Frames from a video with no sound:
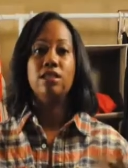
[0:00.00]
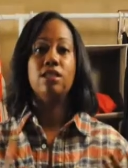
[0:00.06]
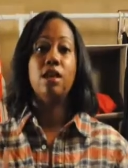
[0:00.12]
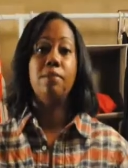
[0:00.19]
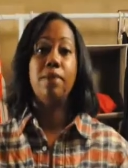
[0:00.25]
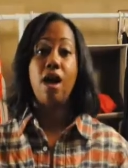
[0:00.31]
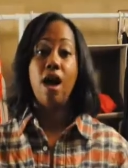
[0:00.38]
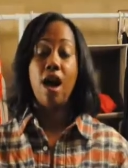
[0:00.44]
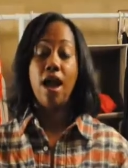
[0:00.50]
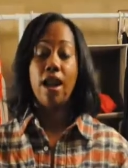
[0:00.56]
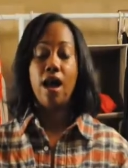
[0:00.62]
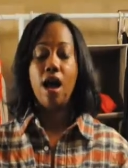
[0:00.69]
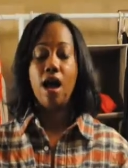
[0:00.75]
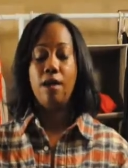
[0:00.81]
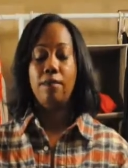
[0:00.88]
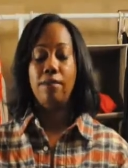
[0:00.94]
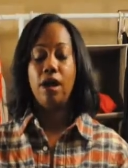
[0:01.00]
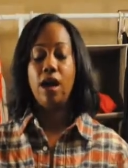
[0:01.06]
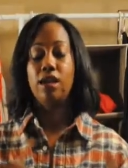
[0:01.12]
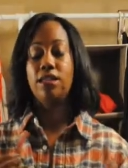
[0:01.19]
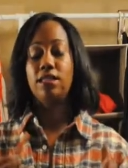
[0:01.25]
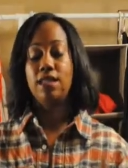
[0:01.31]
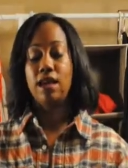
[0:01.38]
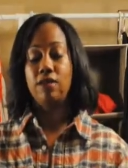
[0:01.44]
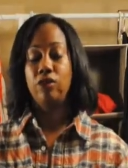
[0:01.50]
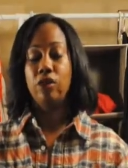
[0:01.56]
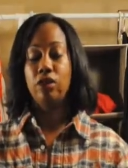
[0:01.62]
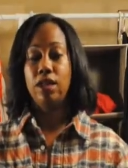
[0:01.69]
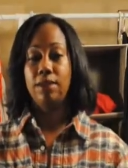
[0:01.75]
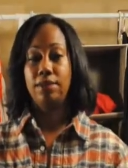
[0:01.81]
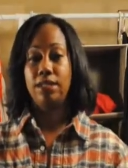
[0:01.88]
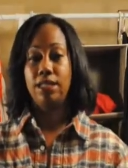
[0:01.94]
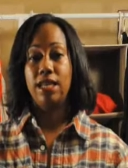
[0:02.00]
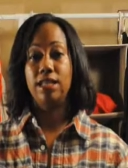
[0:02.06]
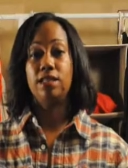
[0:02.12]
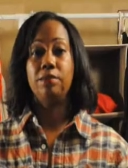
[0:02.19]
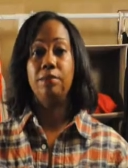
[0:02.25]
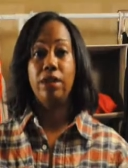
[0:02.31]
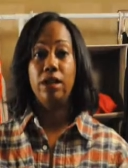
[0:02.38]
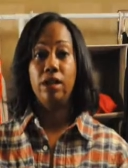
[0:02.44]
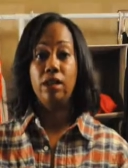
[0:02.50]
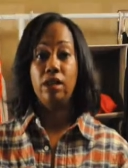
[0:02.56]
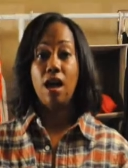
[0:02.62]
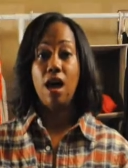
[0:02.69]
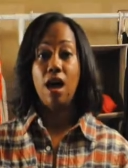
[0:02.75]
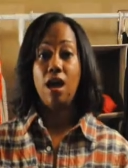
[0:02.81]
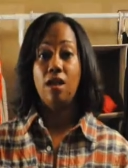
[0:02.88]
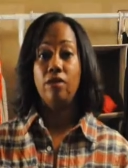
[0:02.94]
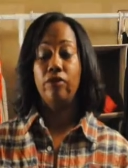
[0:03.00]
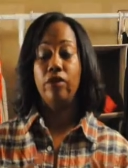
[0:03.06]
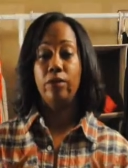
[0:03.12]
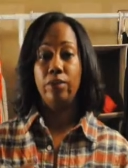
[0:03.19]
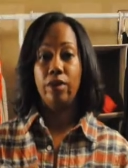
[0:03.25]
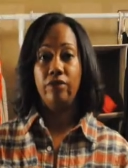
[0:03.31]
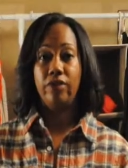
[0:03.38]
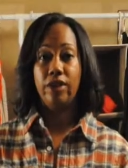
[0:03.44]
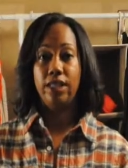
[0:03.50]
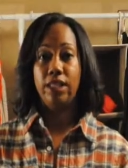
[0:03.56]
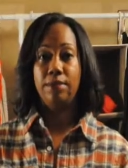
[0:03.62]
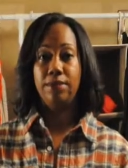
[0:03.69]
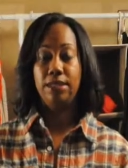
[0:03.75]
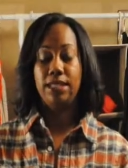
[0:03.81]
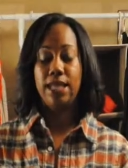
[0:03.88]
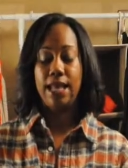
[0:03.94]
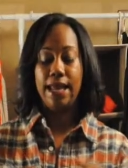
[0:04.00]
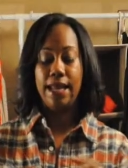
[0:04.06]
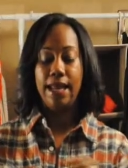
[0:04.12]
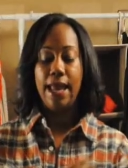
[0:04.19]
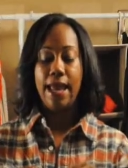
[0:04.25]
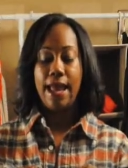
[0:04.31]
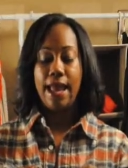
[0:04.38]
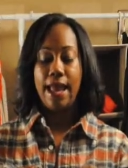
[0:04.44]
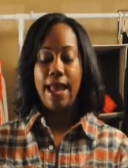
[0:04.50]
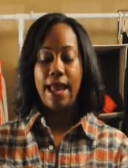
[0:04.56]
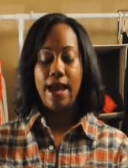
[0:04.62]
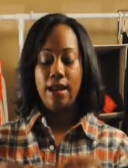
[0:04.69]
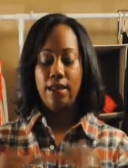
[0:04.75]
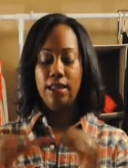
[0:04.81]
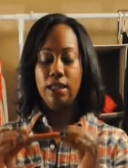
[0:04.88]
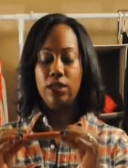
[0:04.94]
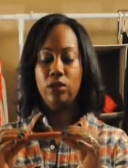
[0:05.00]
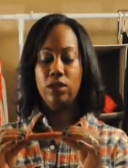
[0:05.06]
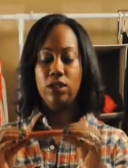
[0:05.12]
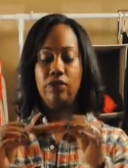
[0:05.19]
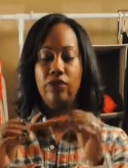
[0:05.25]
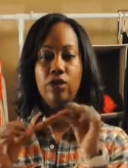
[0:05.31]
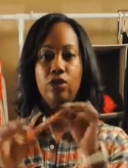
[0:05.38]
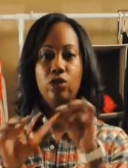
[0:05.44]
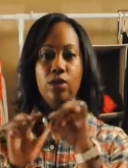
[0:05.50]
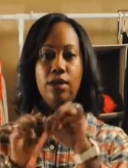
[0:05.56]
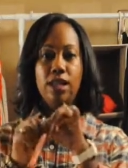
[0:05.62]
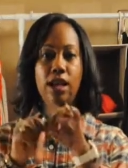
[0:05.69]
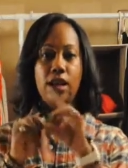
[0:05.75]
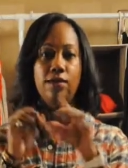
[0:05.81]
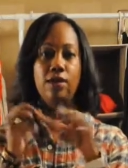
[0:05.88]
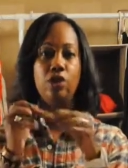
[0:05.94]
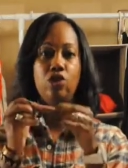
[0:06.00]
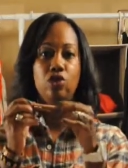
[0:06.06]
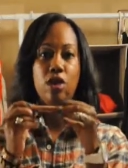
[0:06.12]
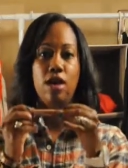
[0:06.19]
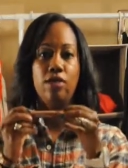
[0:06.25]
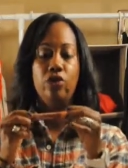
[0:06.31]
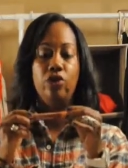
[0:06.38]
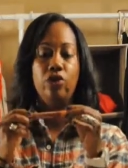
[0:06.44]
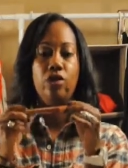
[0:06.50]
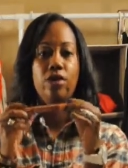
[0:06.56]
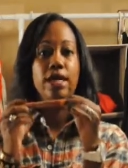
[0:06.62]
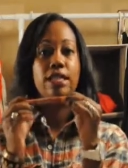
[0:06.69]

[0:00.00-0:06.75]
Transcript: So I bought um, several lip stains. I've been on the hunt for the perfect lip stain, and this was the first one that I was drawn through.